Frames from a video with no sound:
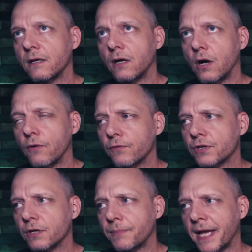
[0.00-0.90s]

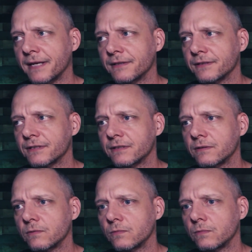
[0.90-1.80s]
Overcooked Panda's
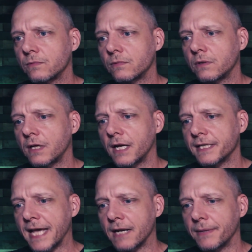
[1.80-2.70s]

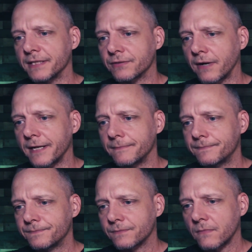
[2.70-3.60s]
database, right?
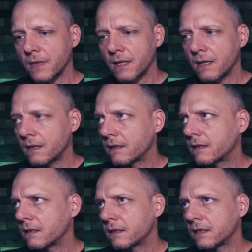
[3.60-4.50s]

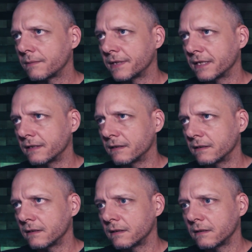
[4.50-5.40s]
Let
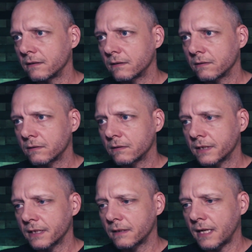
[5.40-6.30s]
me
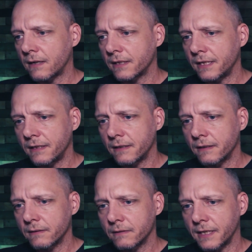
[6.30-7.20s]
get out of
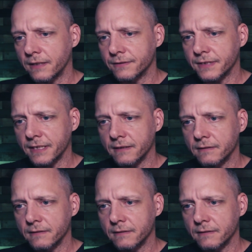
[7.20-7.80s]
here. Hang on a second.